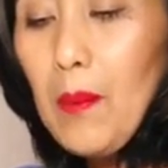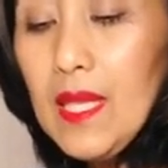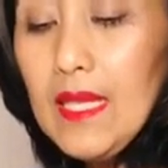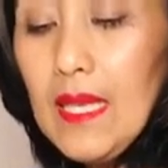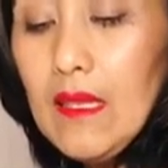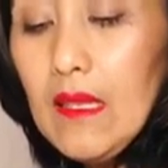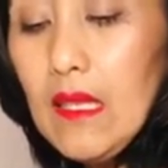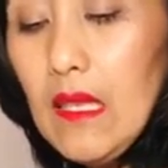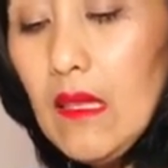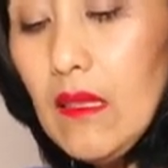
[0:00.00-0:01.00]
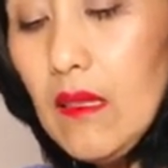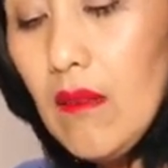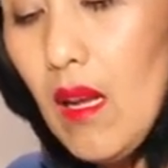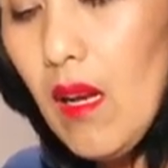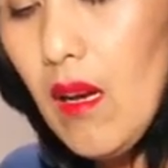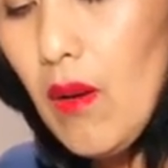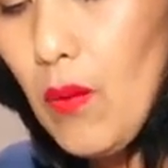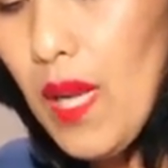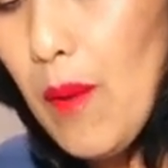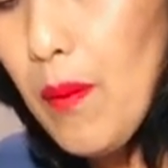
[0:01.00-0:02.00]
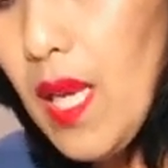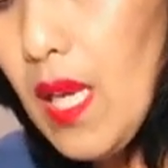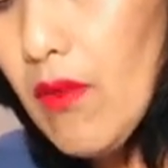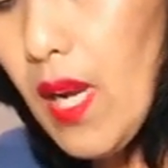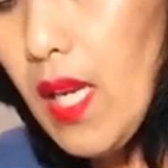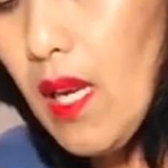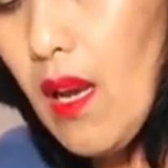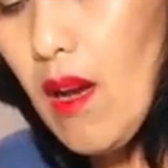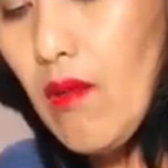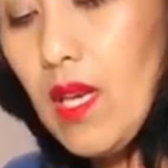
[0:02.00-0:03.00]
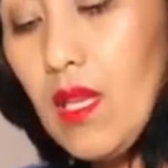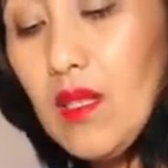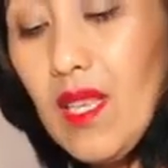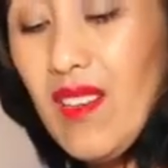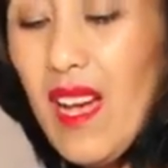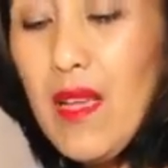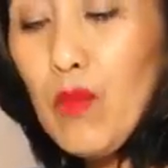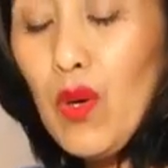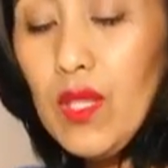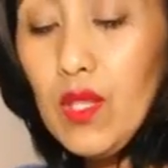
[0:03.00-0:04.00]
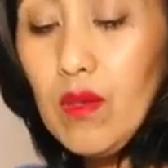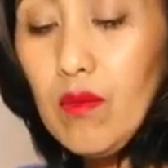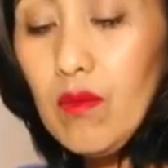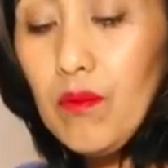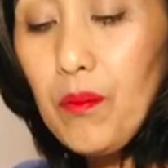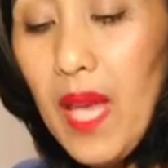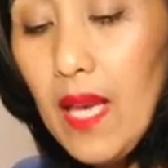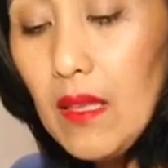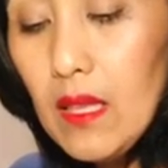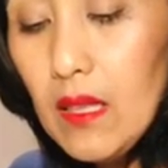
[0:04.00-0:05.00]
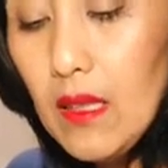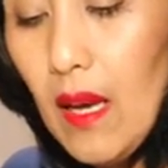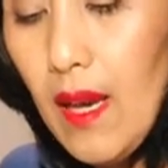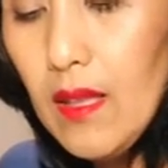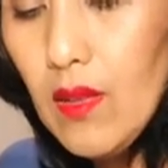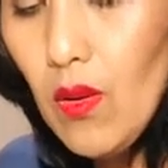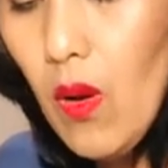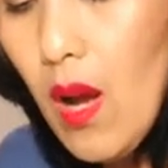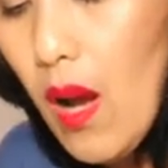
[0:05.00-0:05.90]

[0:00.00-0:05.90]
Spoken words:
But since this, what I'm making right now, it's I am going to bake this, guys. So